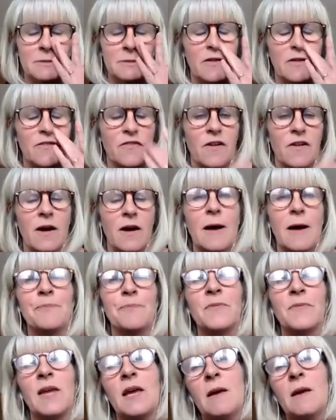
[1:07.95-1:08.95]

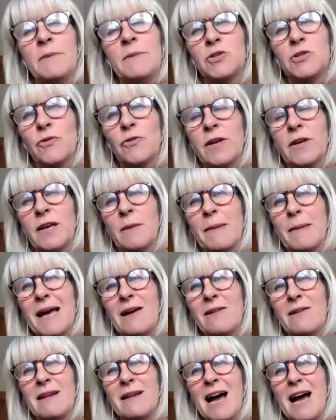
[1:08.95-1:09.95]
We're talking
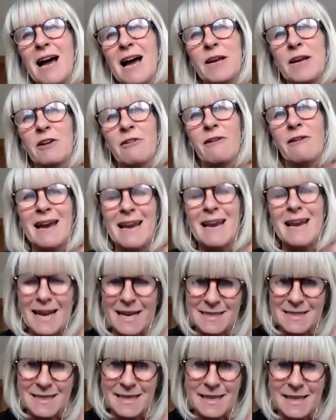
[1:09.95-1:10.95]
about how we create a
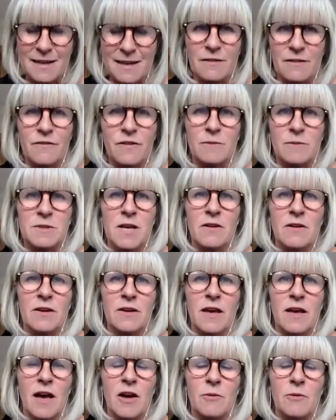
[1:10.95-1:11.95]
legacy from
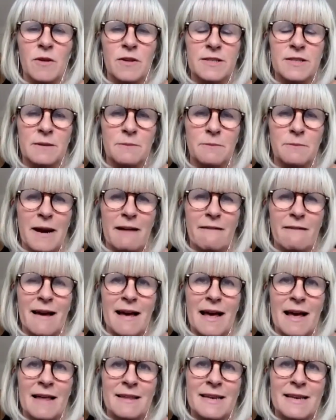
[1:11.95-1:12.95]
Tokyo with some para
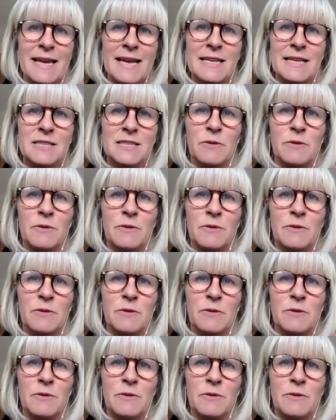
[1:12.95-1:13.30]
athletes.